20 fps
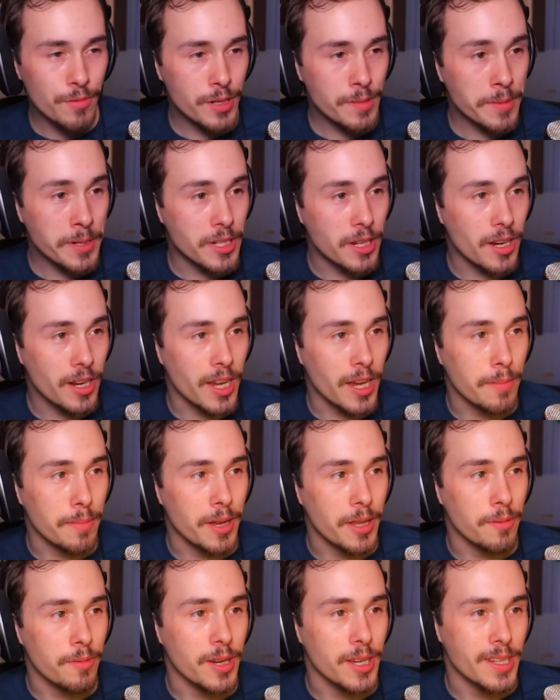Where's my dog at,
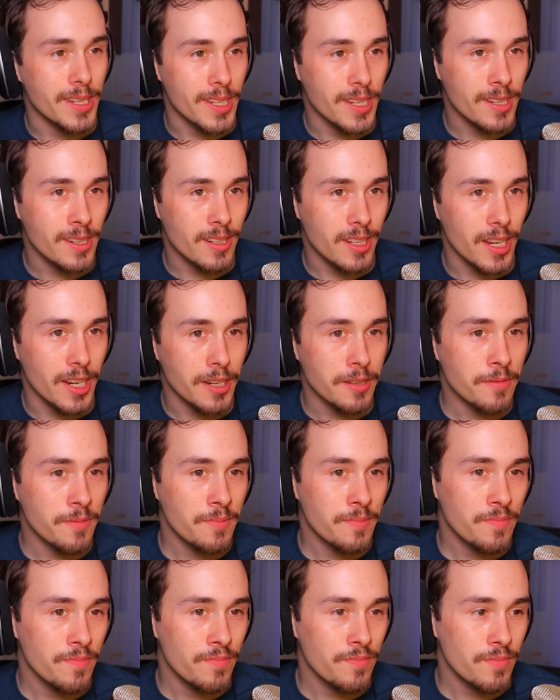by the way? Is he inside?
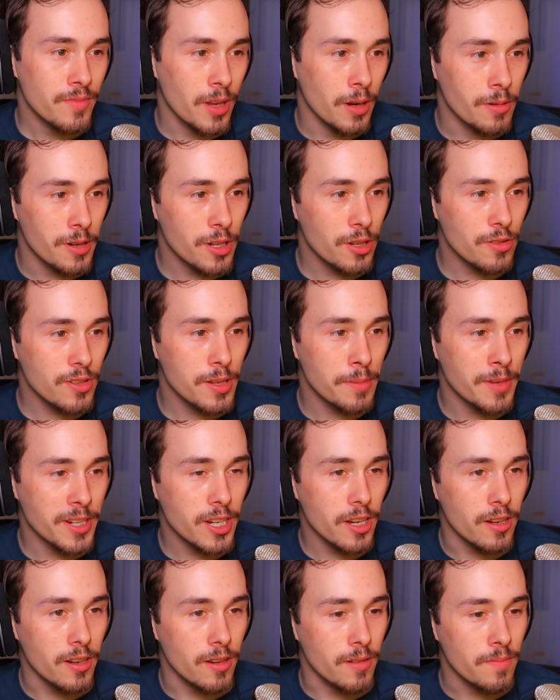I want to go see my
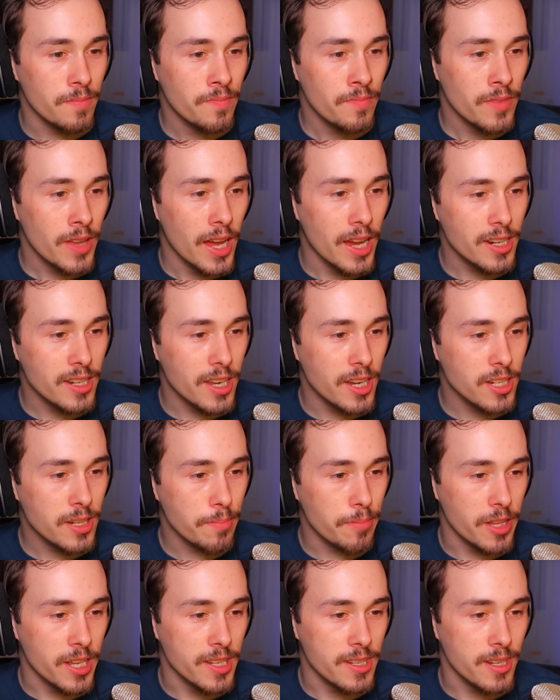dog. Actually, I should
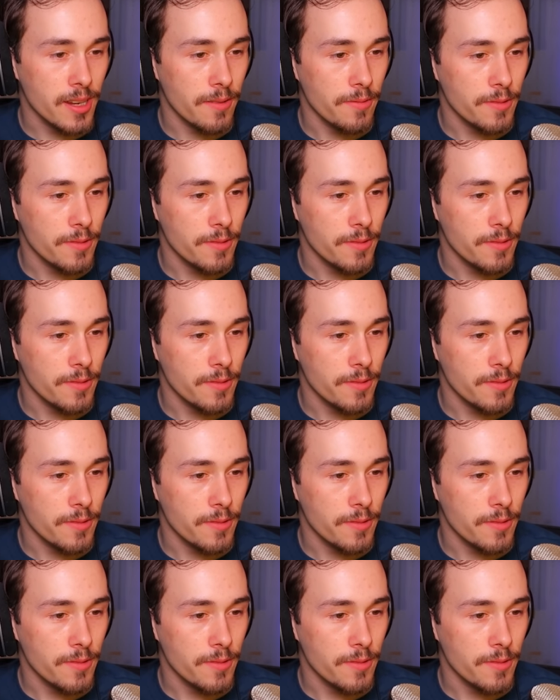plant stuff